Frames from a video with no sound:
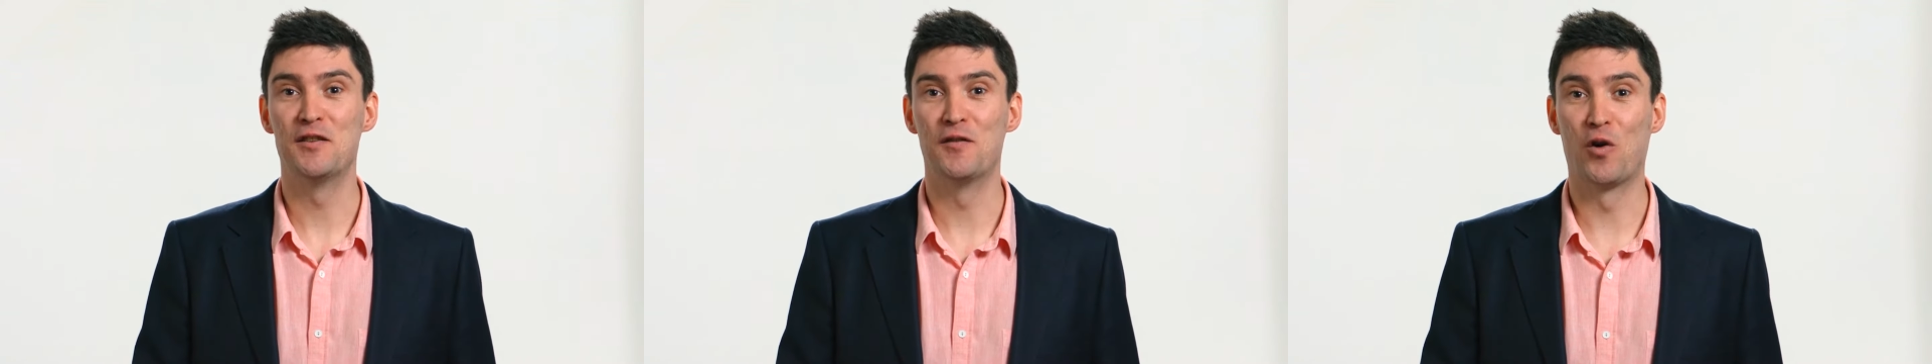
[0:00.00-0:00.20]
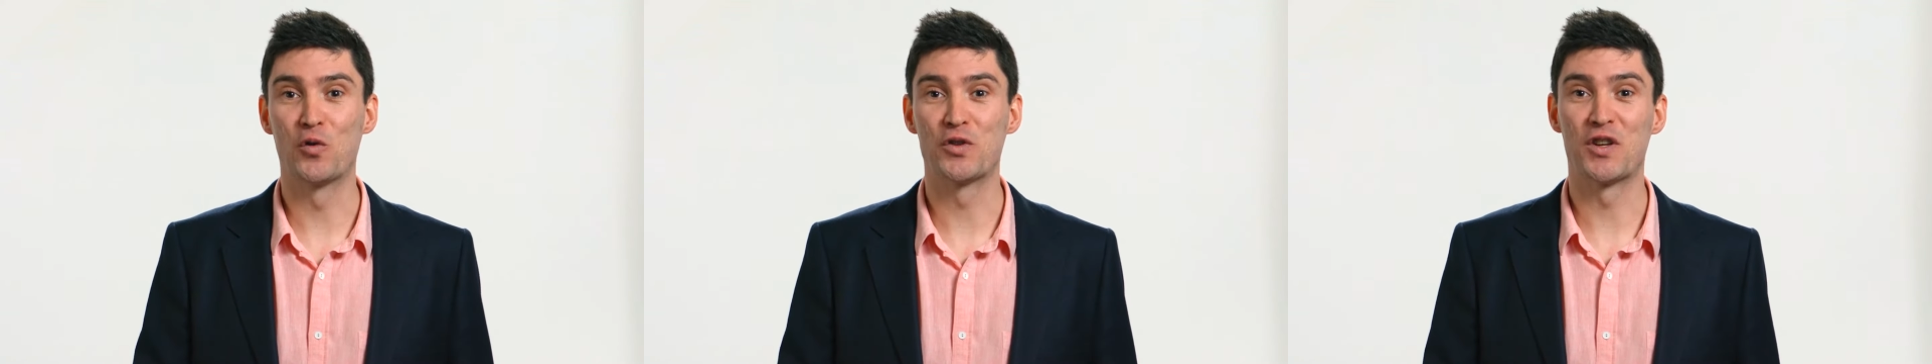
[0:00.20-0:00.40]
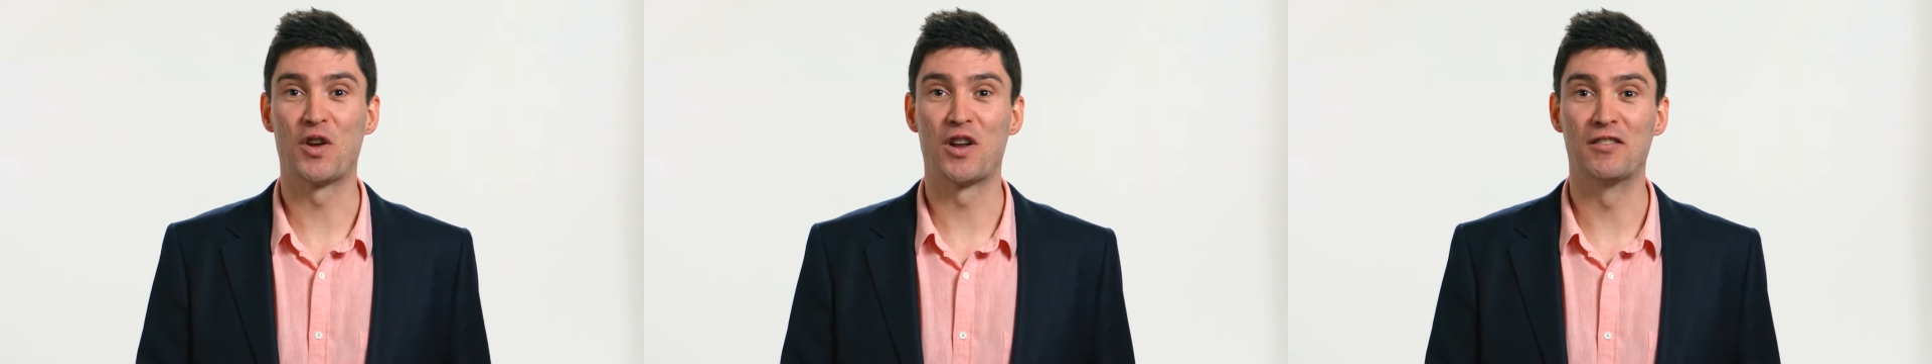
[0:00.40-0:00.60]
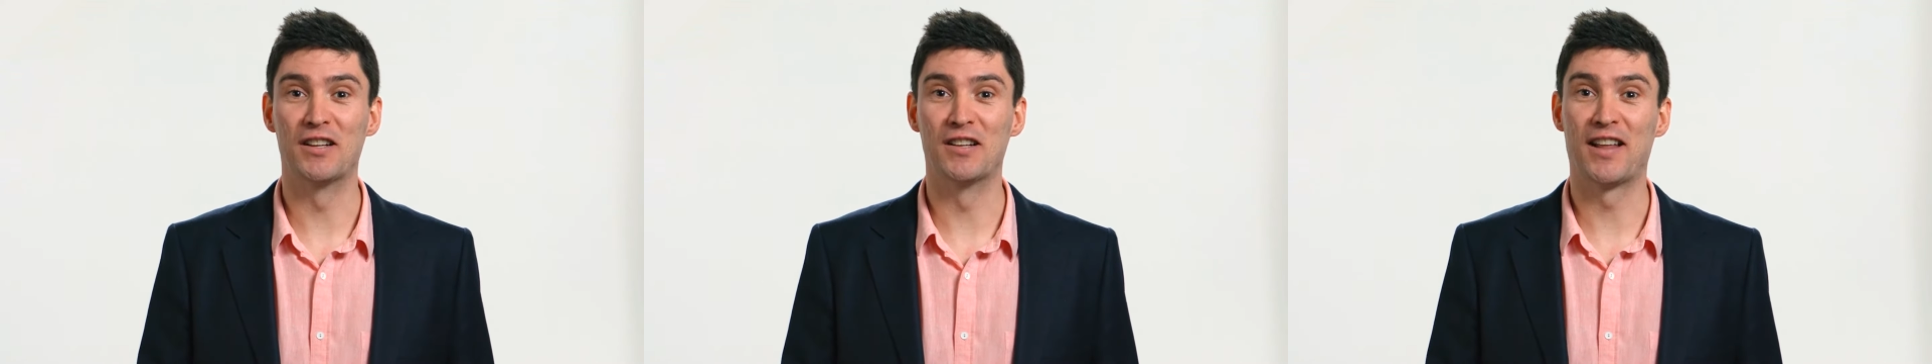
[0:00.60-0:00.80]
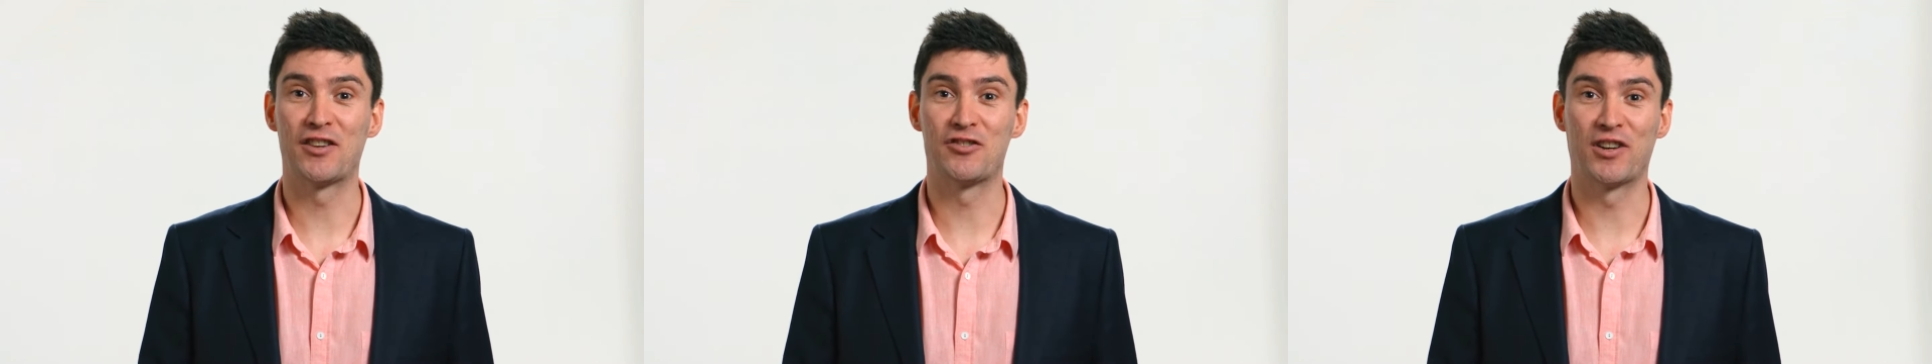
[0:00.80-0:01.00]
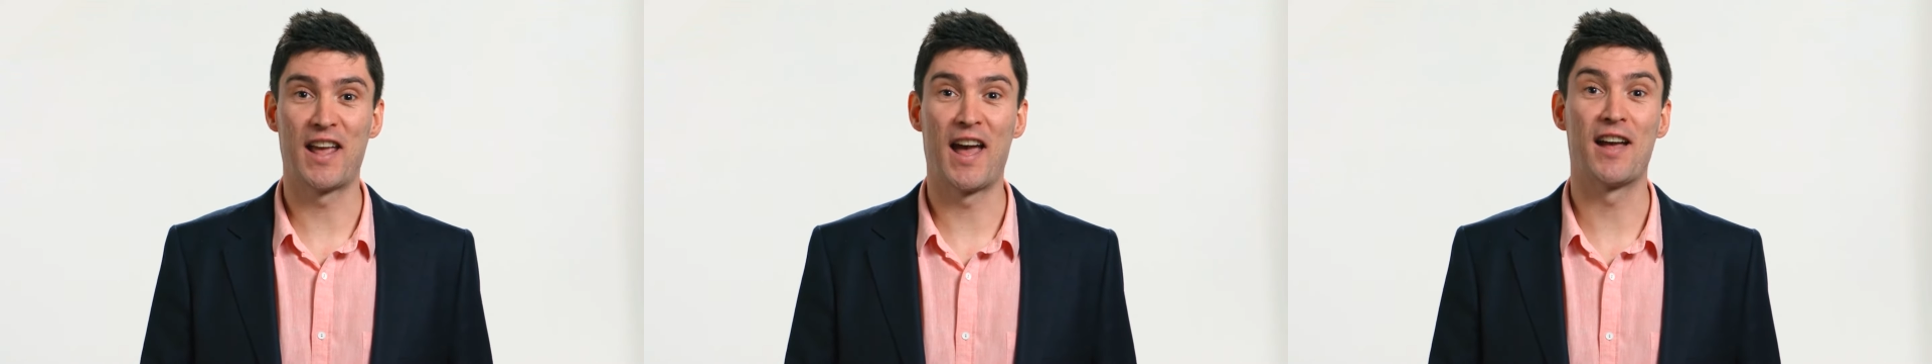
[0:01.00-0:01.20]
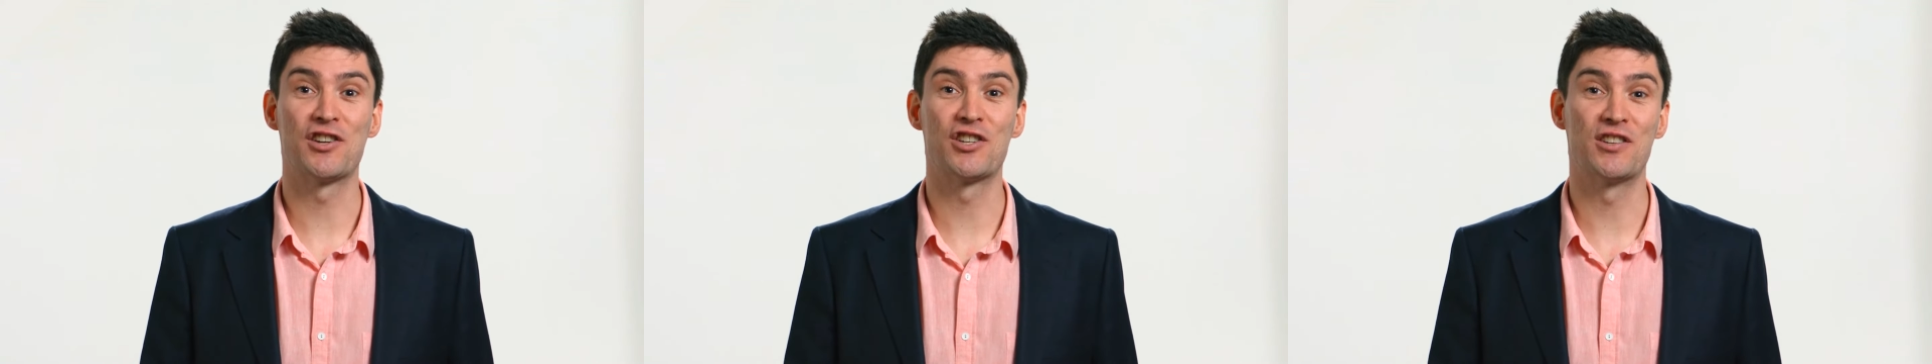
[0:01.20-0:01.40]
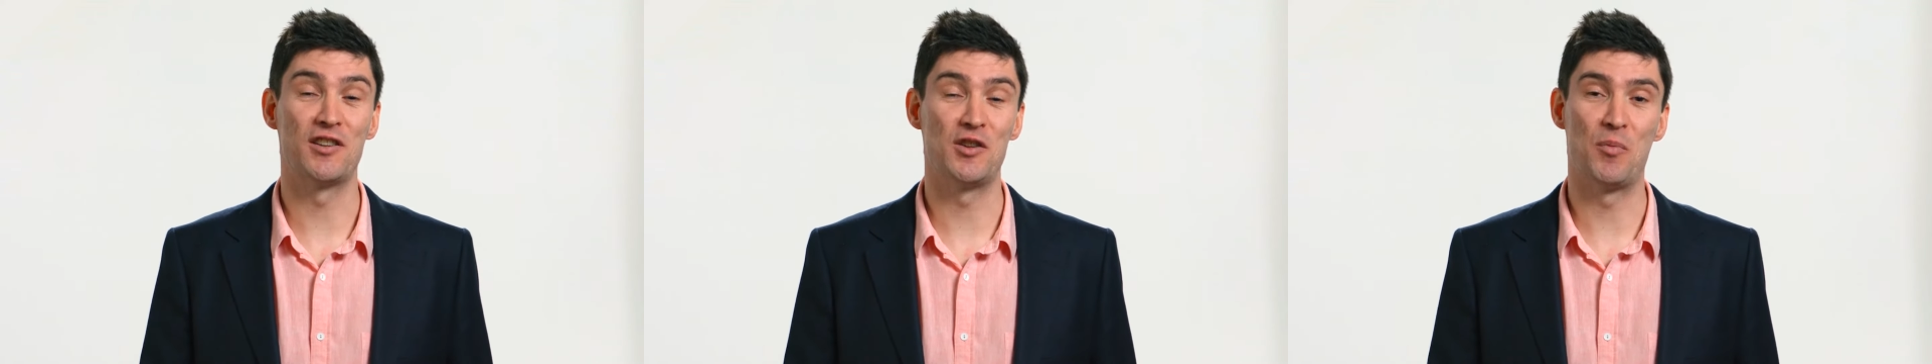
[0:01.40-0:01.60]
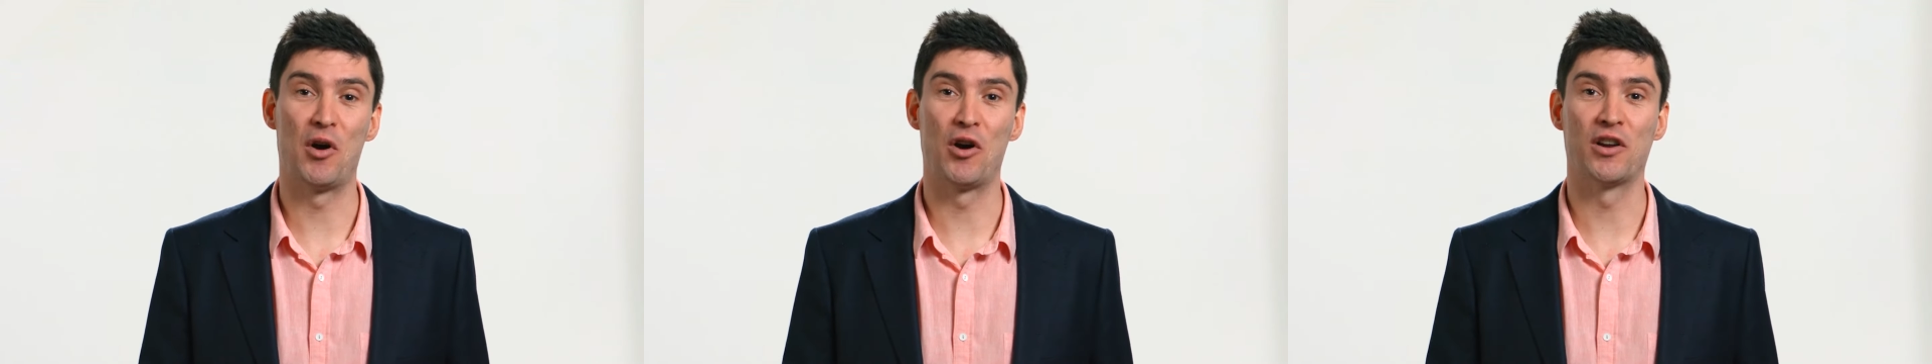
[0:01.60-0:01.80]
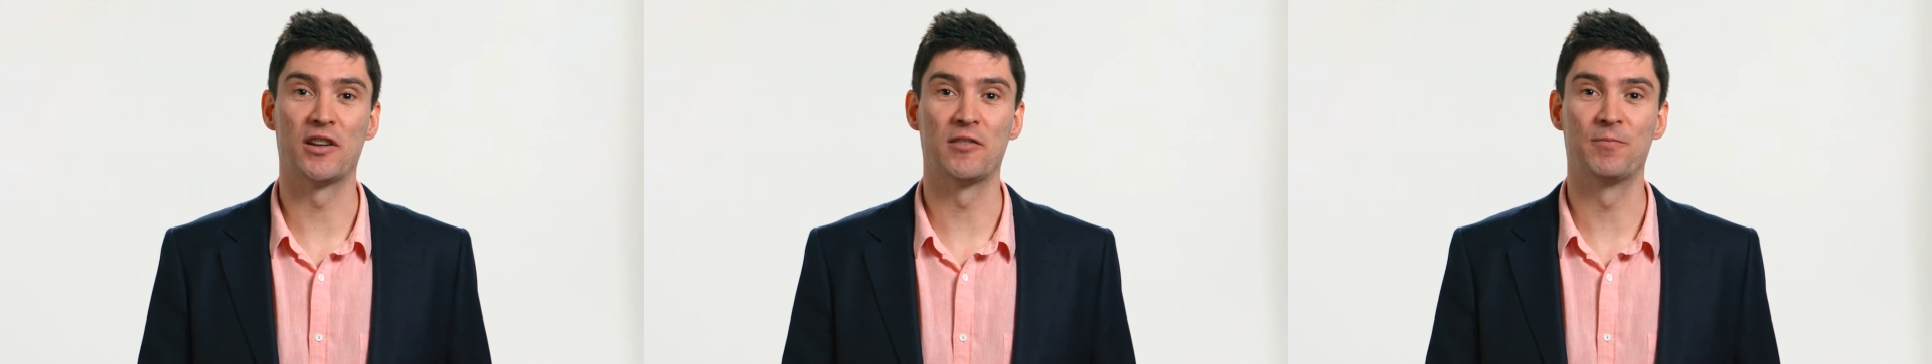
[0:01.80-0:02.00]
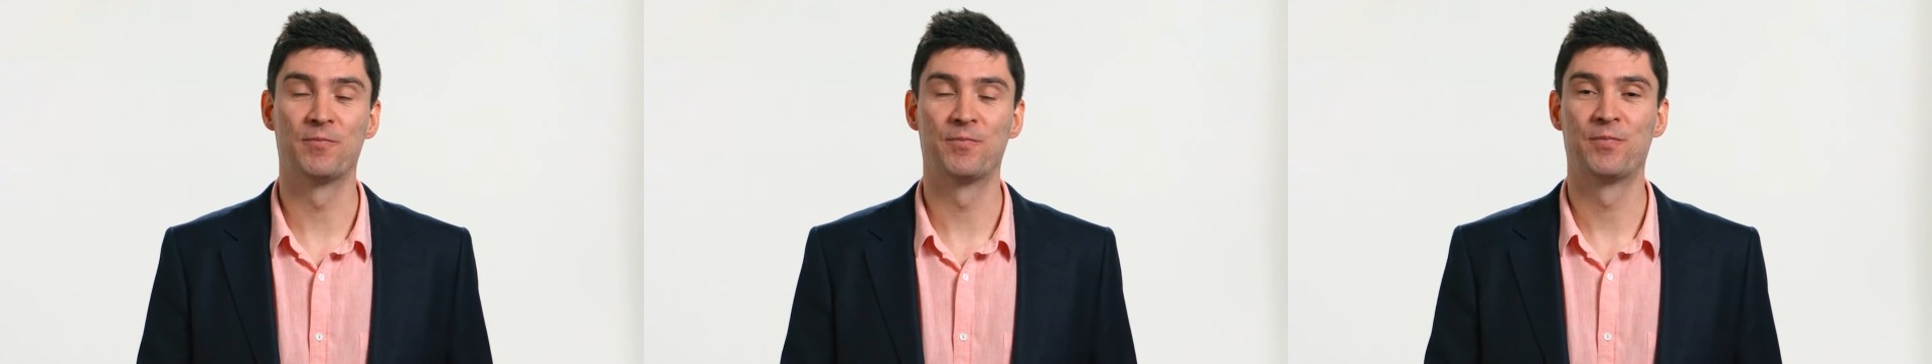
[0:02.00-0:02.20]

you've also got a little extra cash in your pocket.